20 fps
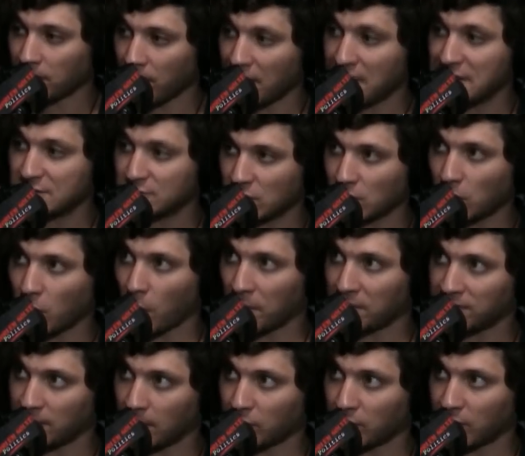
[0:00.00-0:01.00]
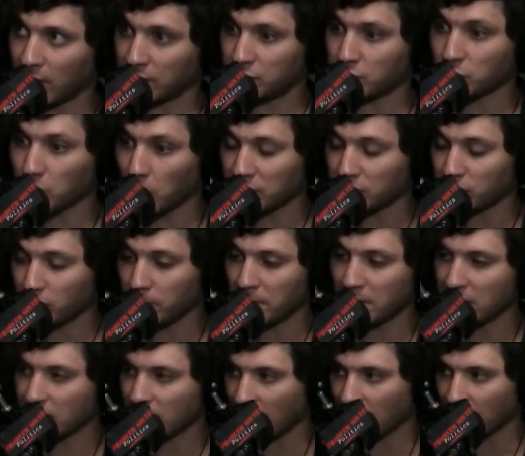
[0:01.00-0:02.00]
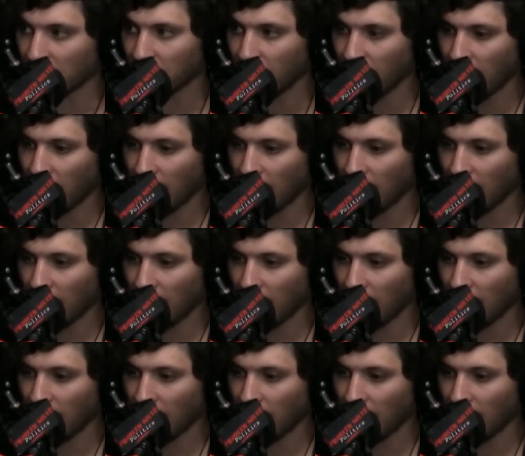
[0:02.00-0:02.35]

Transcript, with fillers: mainstream corporate Democrats who's going to be there.